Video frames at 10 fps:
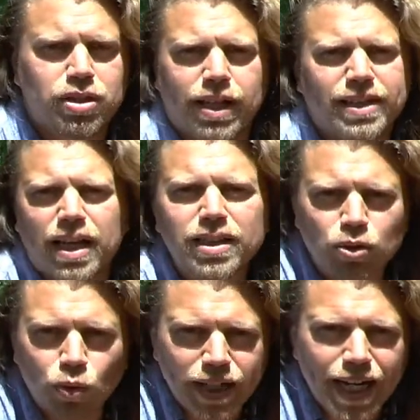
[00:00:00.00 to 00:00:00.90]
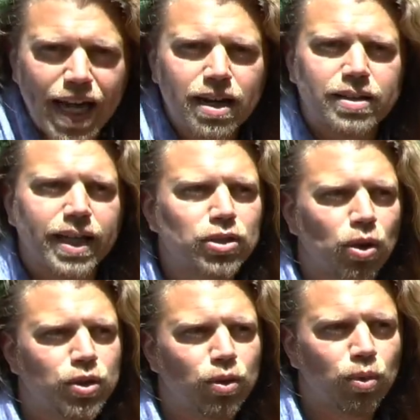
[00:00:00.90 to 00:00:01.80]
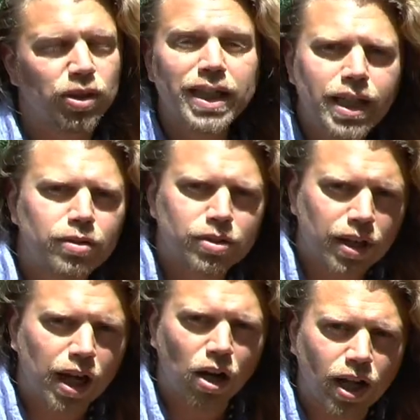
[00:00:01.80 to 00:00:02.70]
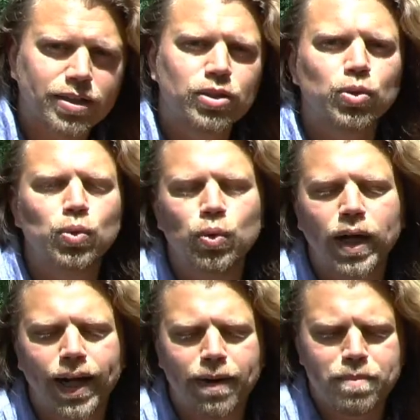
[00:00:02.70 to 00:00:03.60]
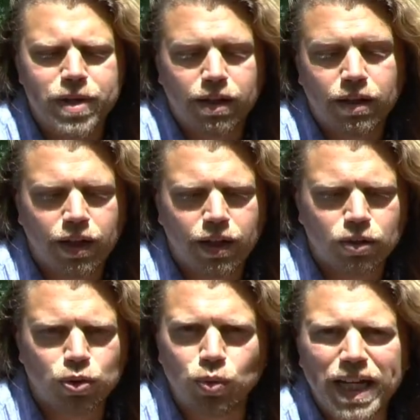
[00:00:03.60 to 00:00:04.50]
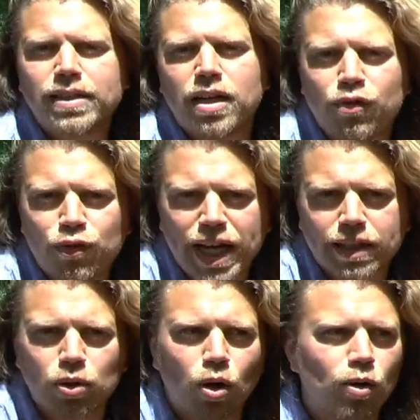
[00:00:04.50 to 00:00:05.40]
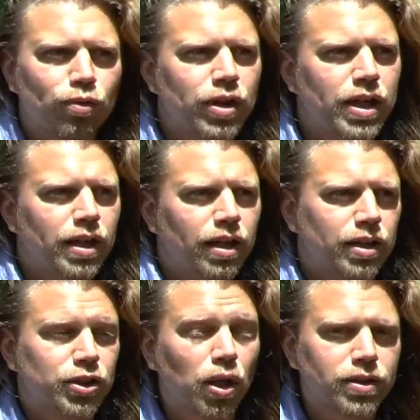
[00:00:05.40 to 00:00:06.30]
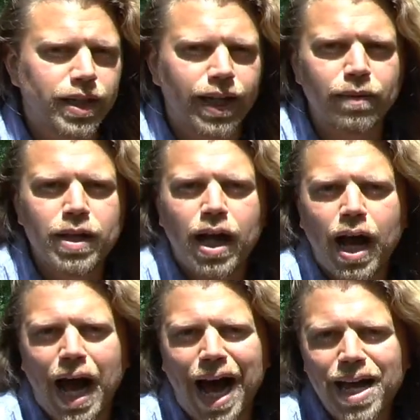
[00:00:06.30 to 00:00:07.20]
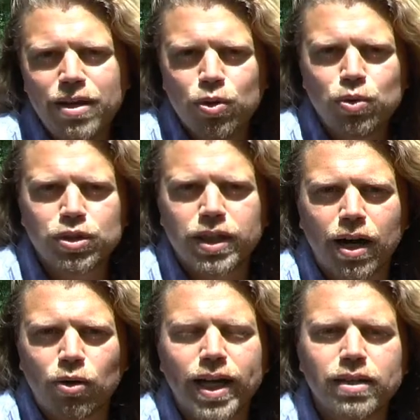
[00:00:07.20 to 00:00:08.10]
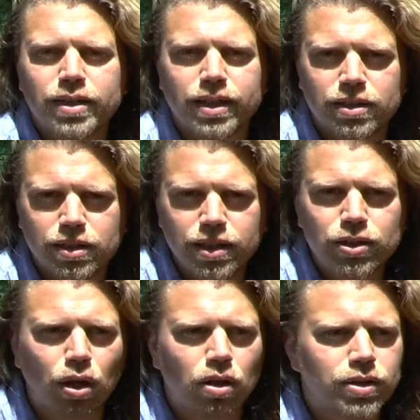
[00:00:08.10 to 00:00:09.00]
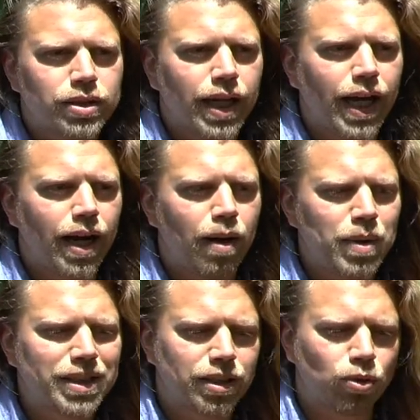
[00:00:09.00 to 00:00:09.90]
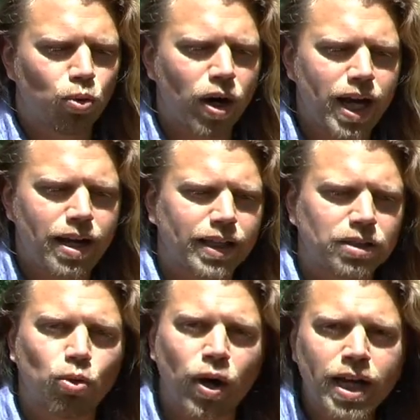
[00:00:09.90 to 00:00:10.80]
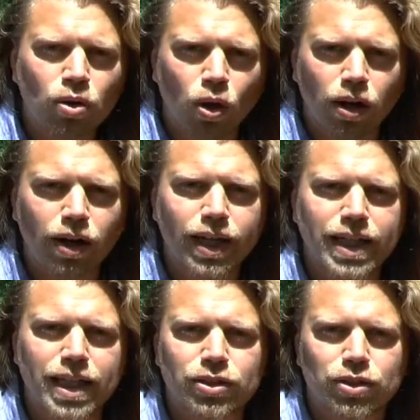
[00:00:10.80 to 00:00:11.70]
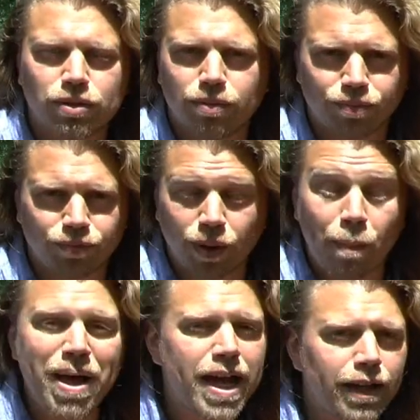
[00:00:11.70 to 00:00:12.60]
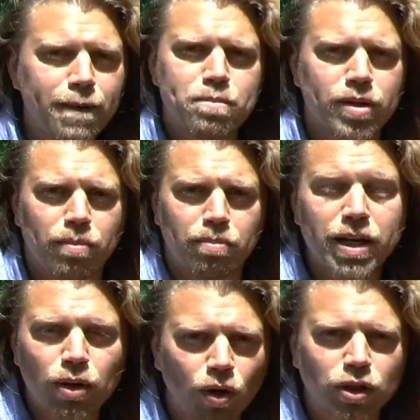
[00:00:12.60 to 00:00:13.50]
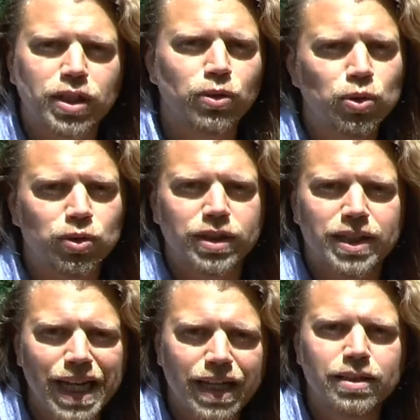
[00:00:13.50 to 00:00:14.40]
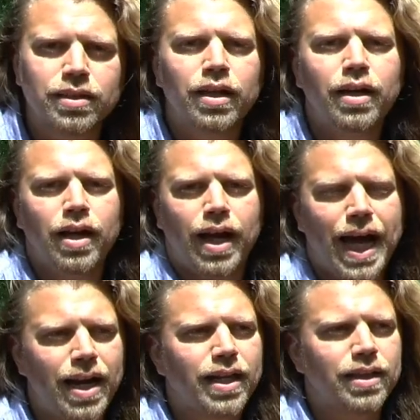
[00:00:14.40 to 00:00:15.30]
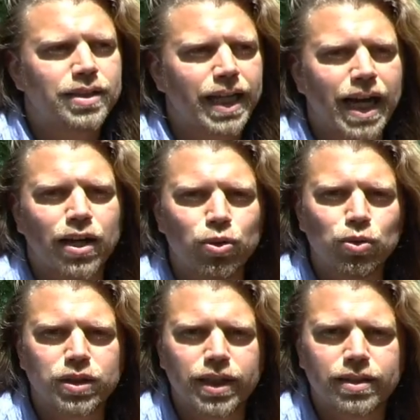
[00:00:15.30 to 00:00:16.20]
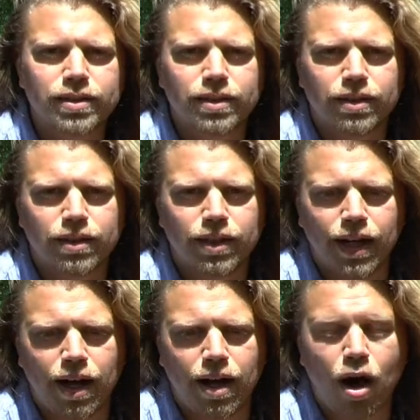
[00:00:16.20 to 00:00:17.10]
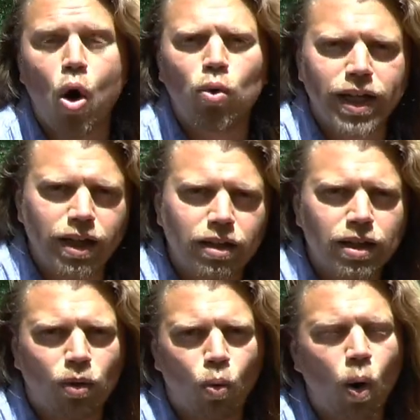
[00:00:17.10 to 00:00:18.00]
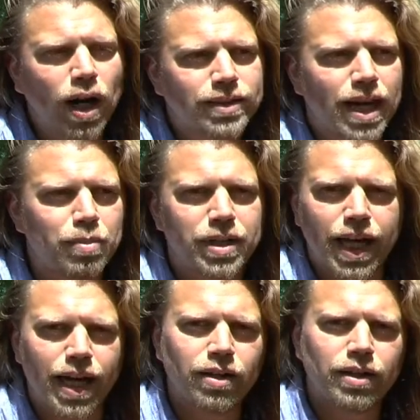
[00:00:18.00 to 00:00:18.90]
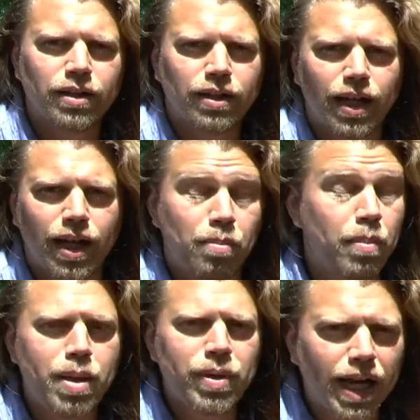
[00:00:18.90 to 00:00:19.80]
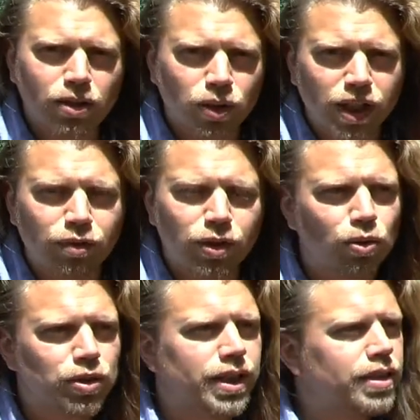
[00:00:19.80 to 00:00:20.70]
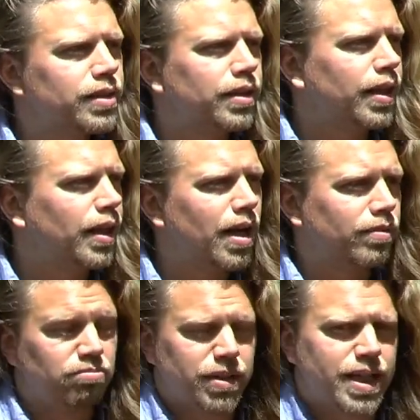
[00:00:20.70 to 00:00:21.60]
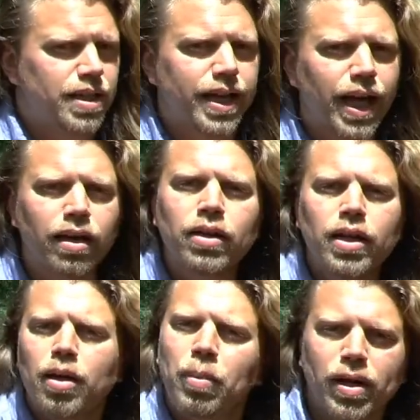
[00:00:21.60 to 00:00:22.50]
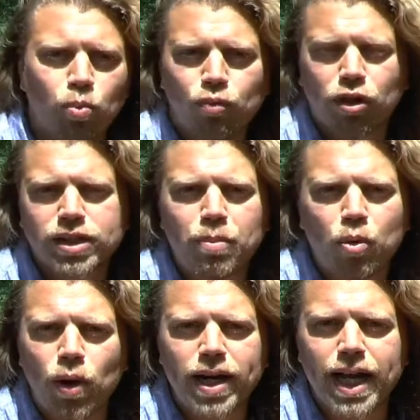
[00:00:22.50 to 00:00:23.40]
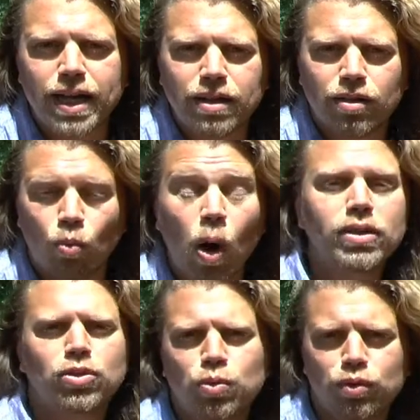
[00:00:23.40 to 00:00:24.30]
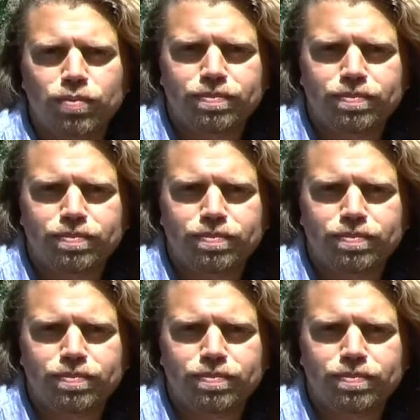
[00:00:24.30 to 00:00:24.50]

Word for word: it doesn't contain anything so you will need a lot to um, to get the effect of uh, salting. I use now Celtic sea salt. Uh, it's a gray, has a gray color. It has many minerals and nutrients in it. And like I say, I use it uh, only one time a day. Uh, maybe I don't even use it uh, in a day. But for example, when I want to